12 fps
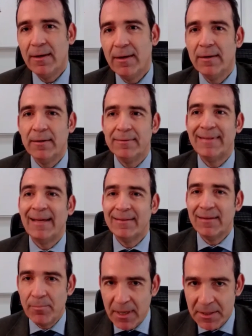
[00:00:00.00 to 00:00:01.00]

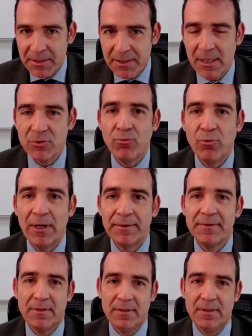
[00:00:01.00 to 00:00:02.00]
database, as Fuat
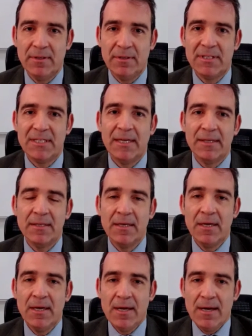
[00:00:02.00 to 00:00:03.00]
said,
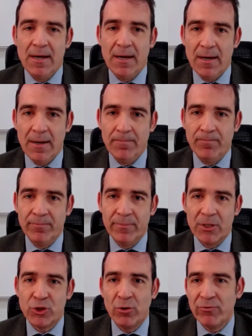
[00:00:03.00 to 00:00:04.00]

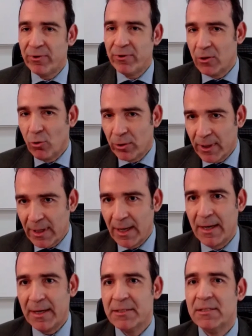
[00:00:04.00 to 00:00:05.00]
a survey
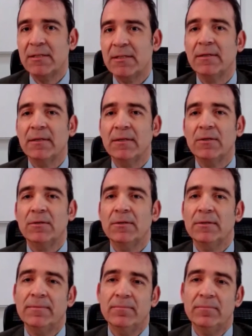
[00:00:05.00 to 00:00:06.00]
organized
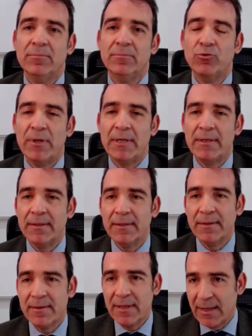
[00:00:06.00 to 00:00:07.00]
between
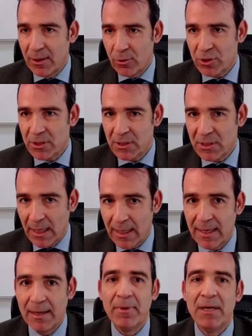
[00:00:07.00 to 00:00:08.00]
the ANEOSIS,
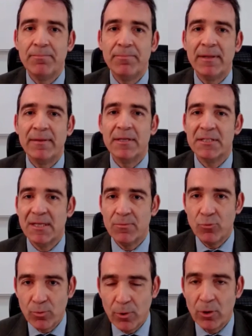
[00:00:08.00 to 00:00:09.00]
ELIAMEP, and the
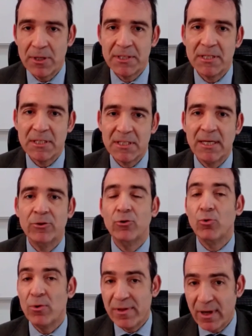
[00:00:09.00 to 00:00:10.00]
Istanbul Policy Center
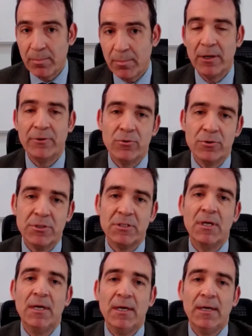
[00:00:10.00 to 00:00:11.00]
with our partners
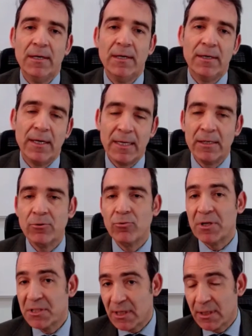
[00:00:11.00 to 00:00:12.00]
in
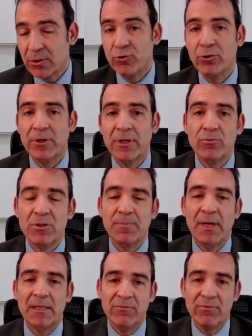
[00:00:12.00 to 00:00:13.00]
Greece and Turkey,
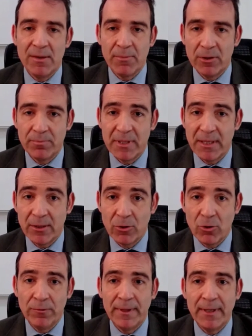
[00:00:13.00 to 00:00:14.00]
respectively, MRB and
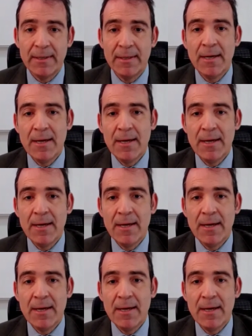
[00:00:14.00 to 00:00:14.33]
CONDA.